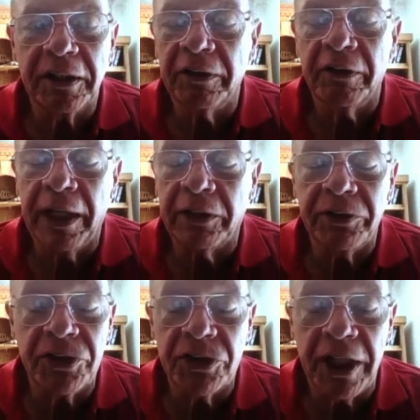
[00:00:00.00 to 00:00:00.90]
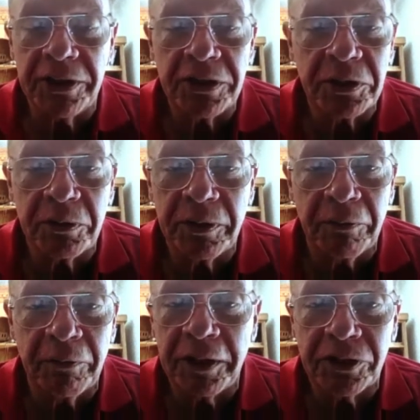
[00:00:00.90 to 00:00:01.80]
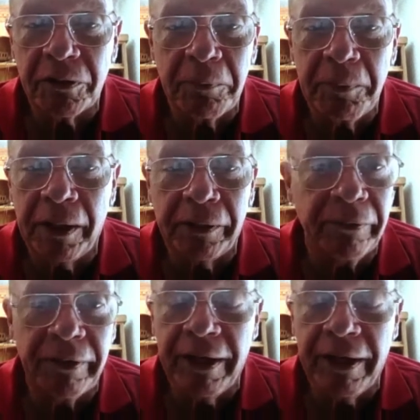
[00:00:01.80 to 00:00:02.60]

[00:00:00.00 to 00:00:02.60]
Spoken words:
I couldn't change history and write a story about her